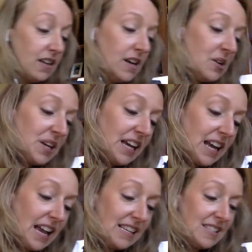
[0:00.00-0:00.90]
Okay,
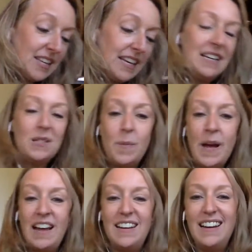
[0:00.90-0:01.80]
guys, it has
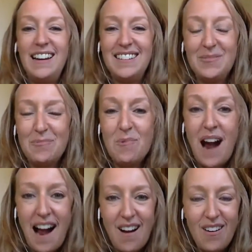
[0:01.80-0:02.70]
been,
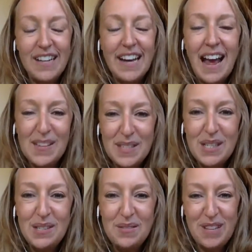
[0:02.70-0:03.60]
wow, an
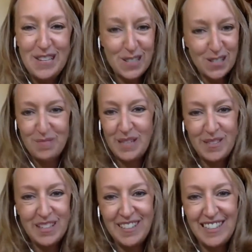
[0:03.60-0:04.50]
absolute pleasure to be
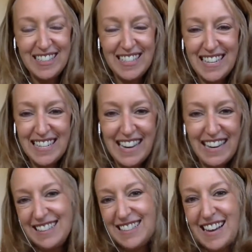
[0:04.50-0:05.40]
with you these 10
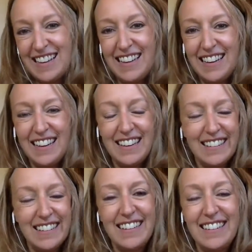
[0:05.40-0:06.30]
days. I think
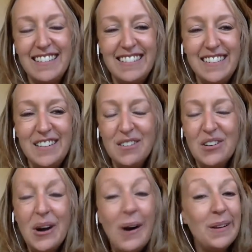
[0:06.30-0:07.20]
you're
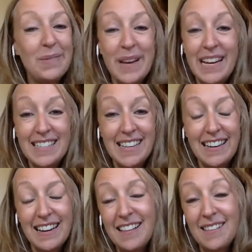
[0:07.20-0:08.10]
all
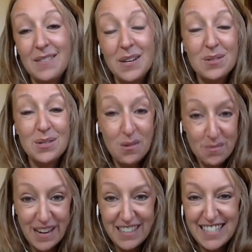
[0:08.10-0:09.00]
amazing. I love you so
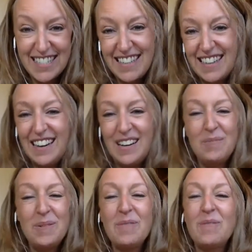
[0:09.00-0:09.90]
much. I
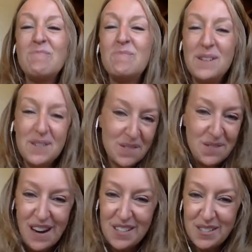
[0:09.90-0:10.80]
hope you have a wonderful
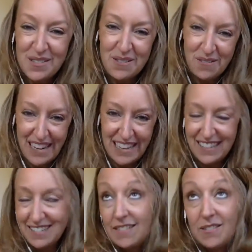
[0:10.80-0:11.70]
rest of your week,
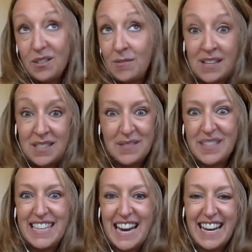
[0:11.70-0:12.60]
or the rest of the
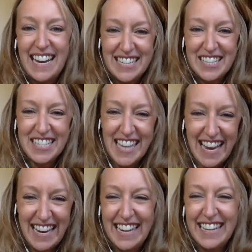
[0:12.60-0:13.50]
day, I should
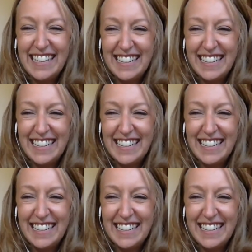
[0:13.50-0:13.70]
say,